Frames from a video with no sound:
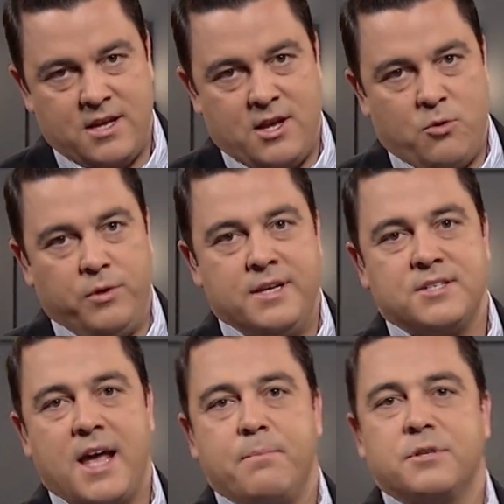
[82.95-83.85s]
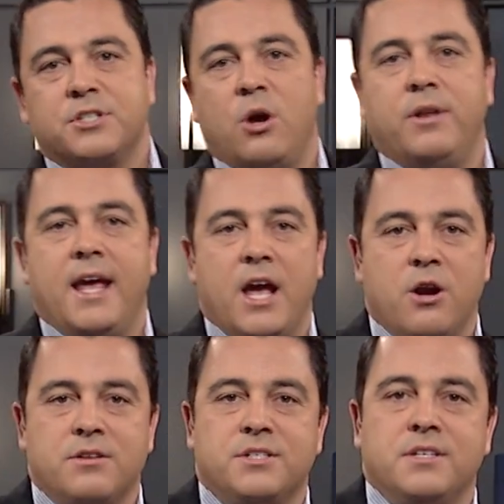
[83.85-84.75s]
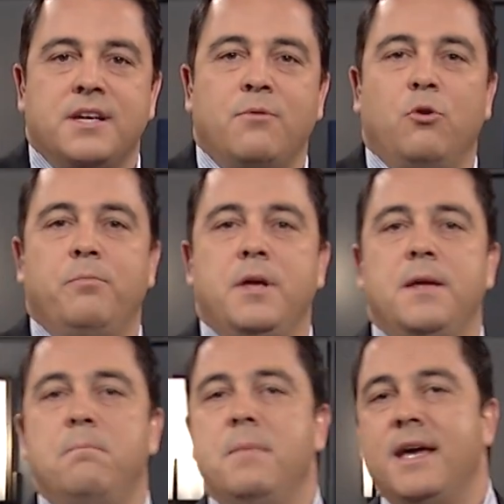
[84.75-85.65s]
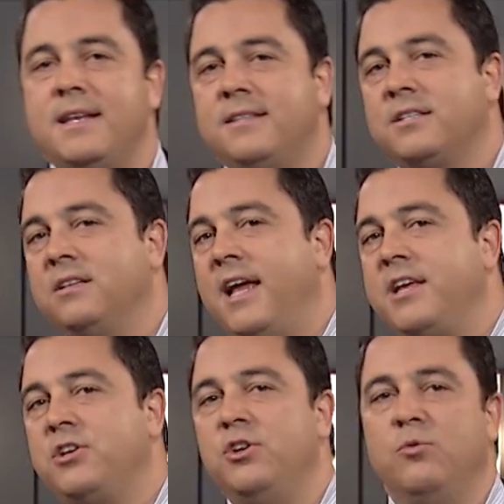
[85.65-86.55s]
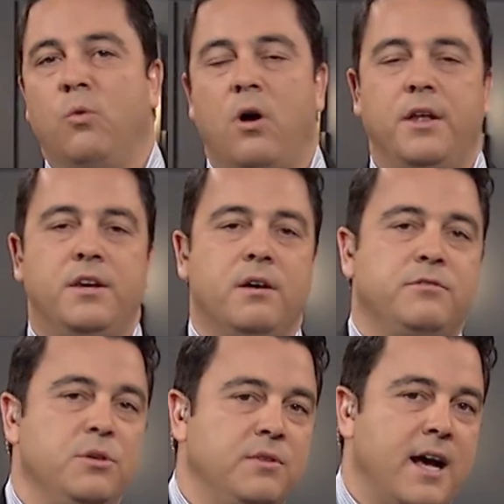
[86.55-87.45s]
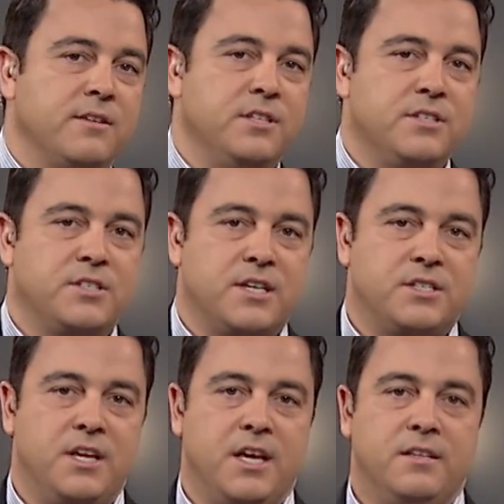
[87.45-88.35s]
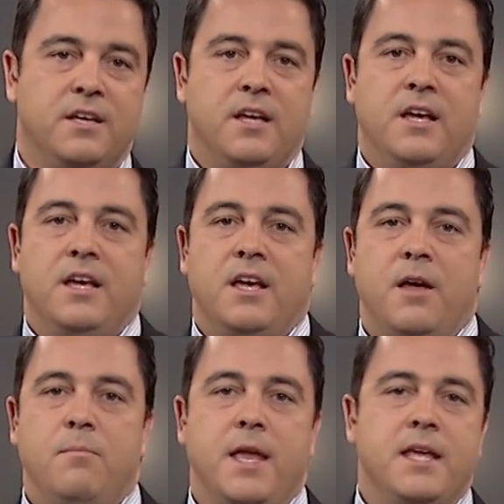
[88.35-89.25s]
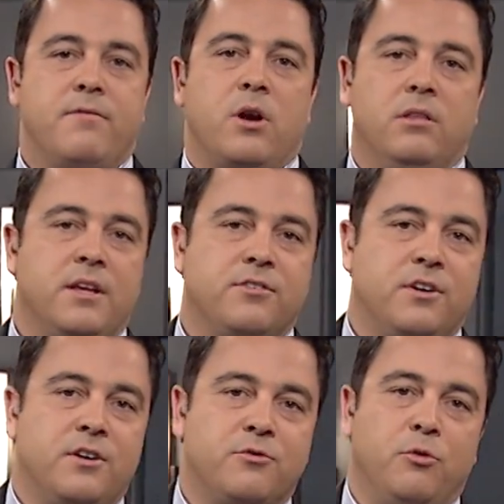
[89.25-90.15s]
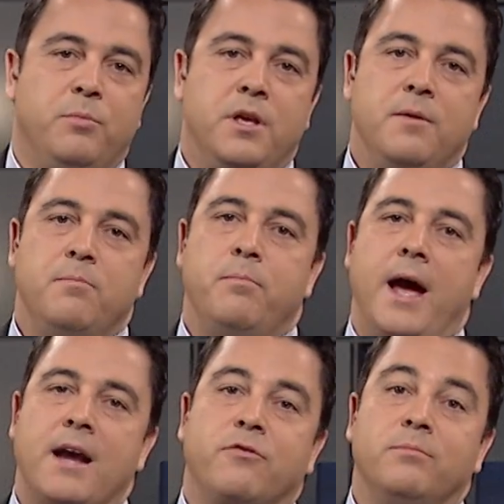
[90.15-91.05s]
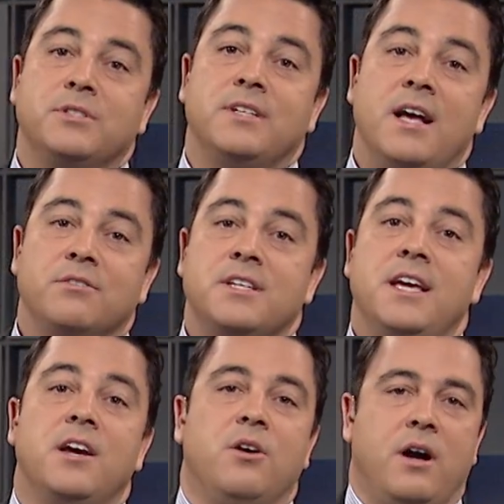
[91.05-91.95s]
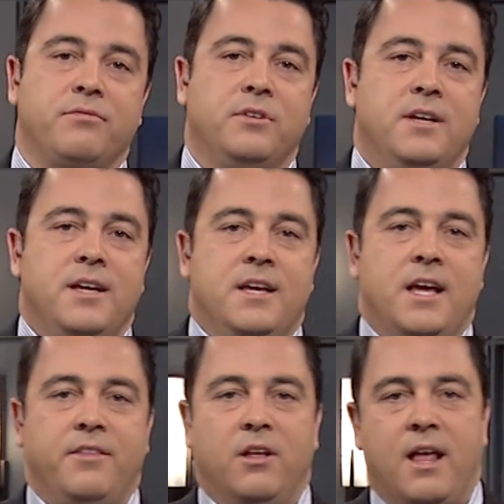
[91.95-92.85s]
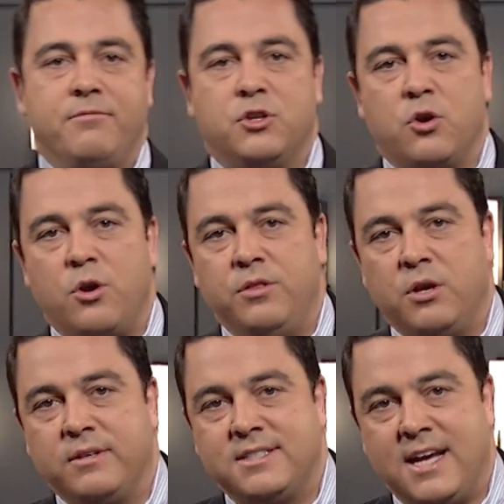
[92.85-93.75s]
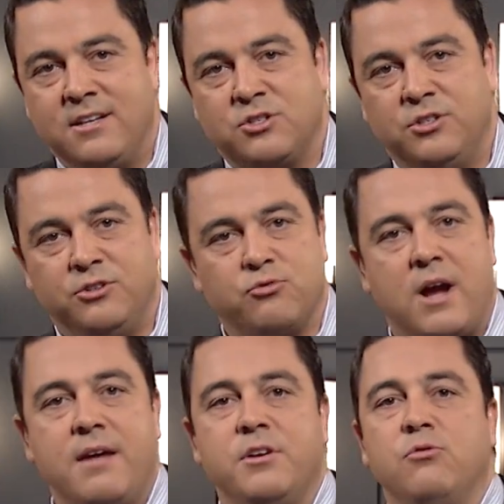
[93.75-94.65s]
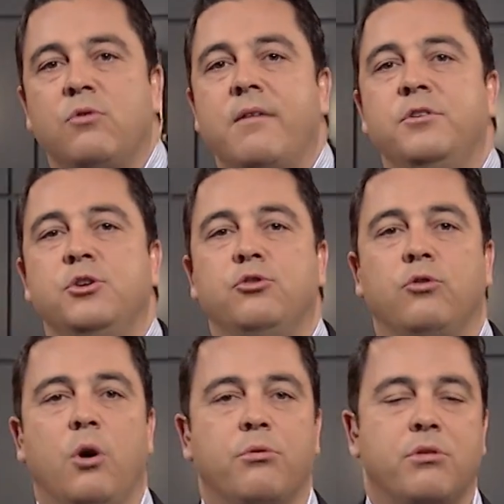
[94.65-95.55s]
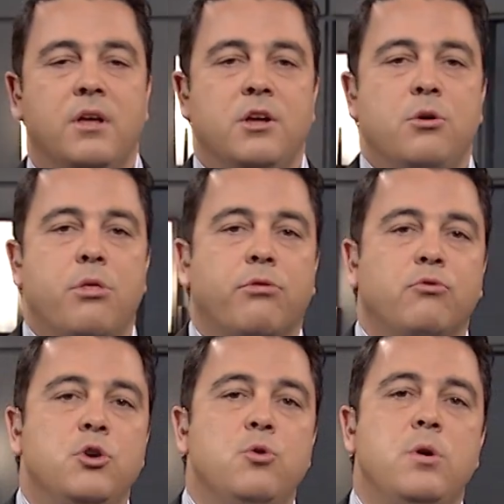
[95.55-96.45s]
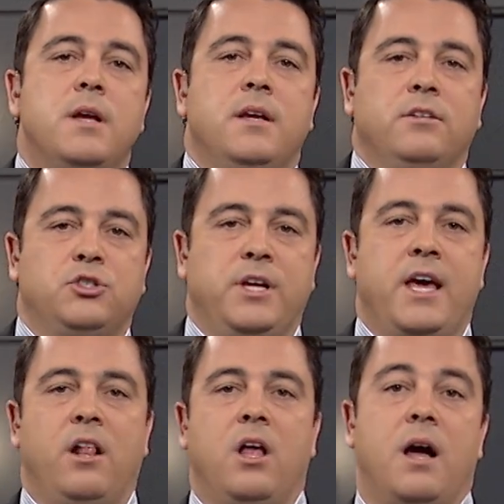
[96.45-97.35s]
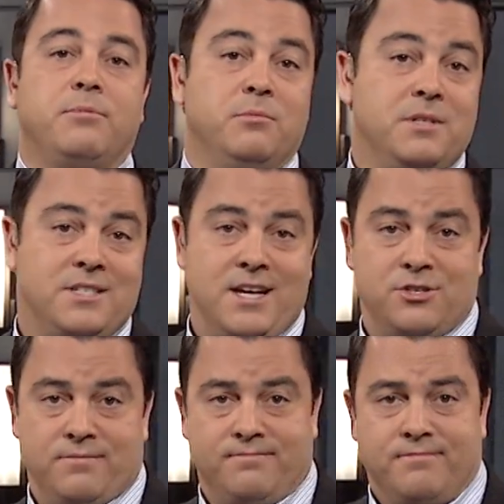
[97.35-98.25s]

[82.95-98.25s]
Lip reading: When this episode airs, it will be mid to late Q1 of 2016, and many of our listeners will be back from sales kickoff, and they'll have turned their attention to driving revenue growth through channel optimization.